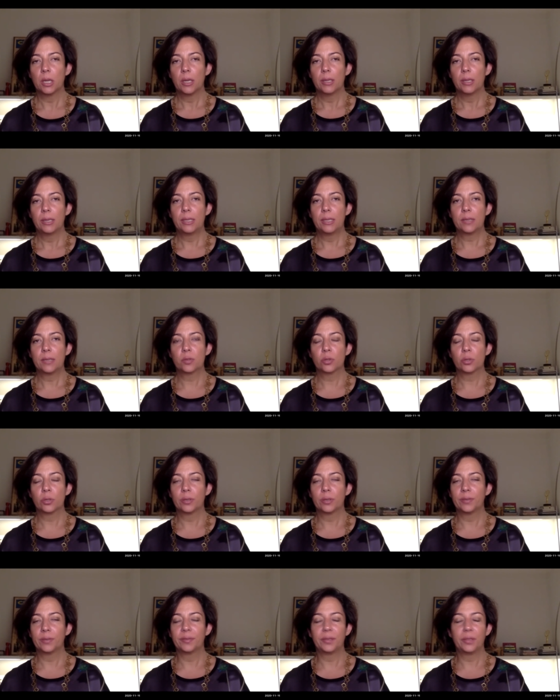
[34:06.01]
this sort
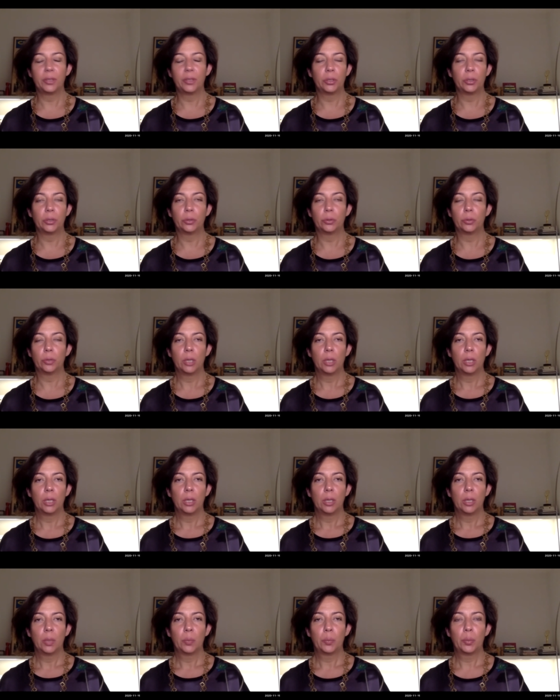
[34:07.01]
of,
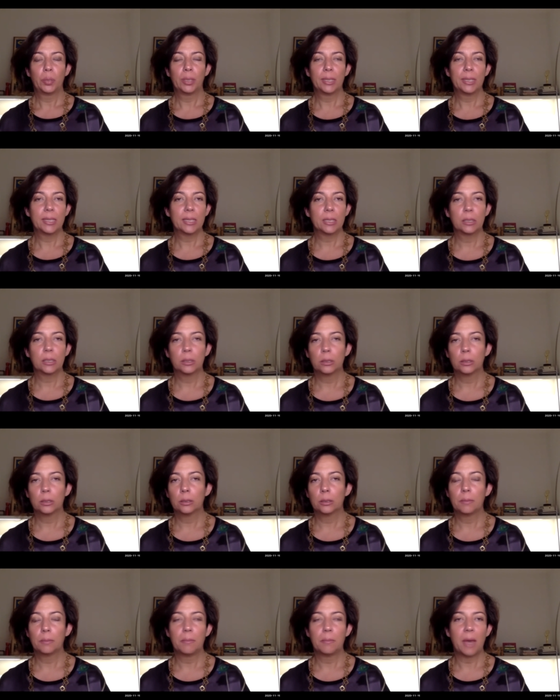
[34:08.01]

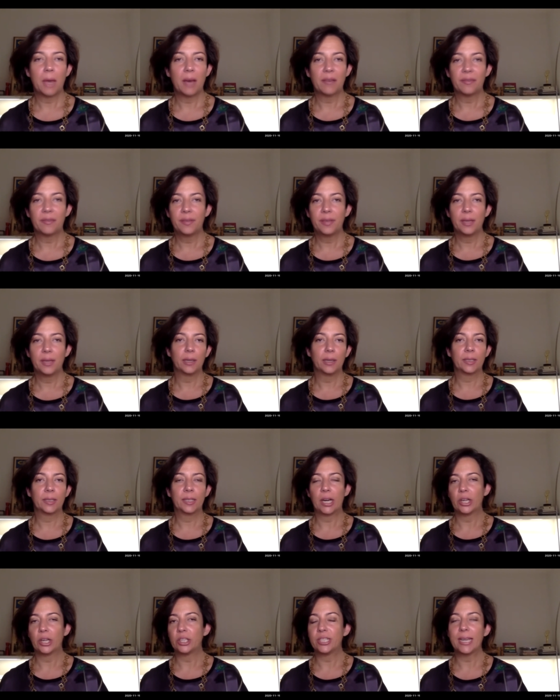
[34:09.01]
political mafia
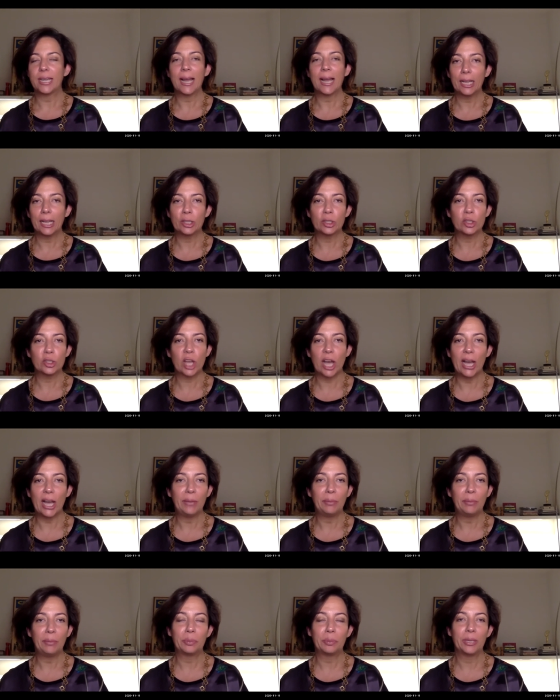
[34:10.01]
cartel
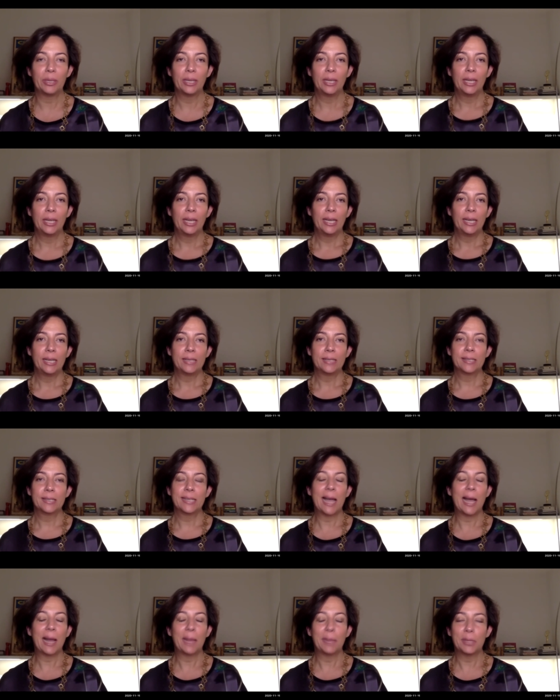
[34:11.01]
type
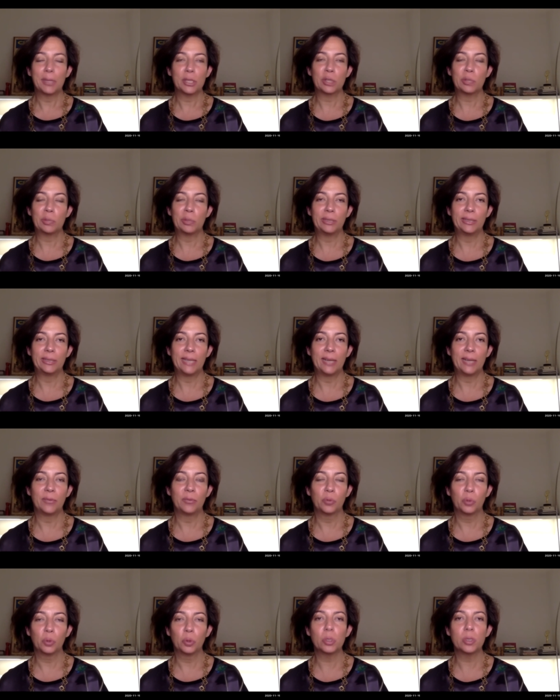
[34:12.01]
establishment that
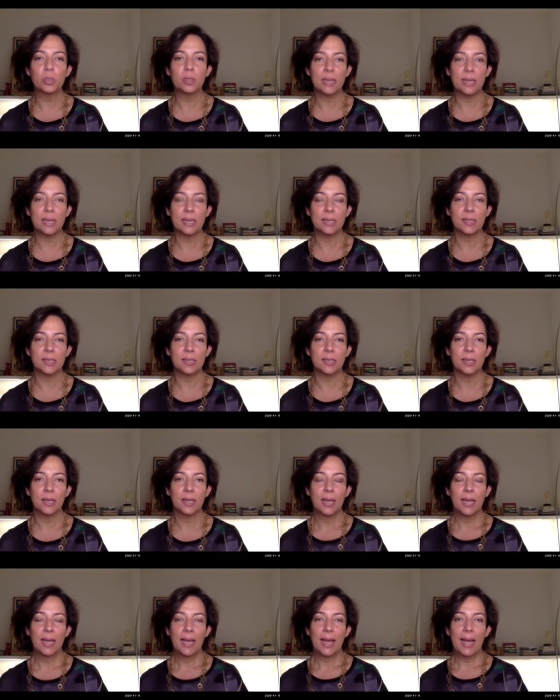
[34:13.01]
rules us
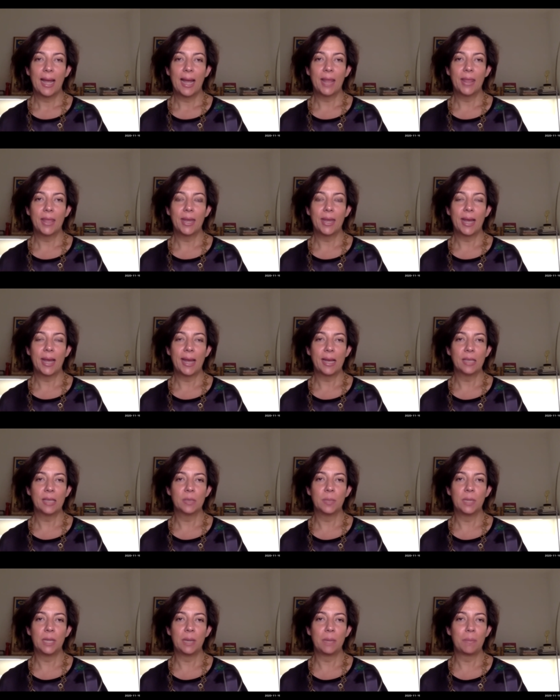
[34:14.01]
and that has
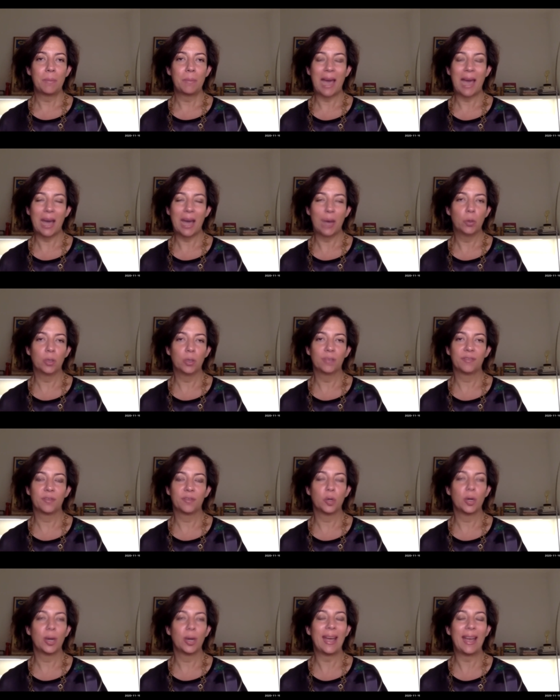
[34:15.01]
been in power
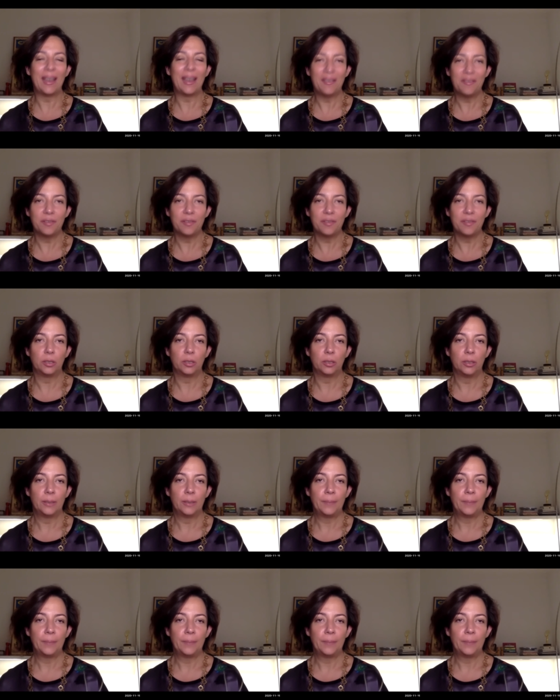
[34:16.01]
forever.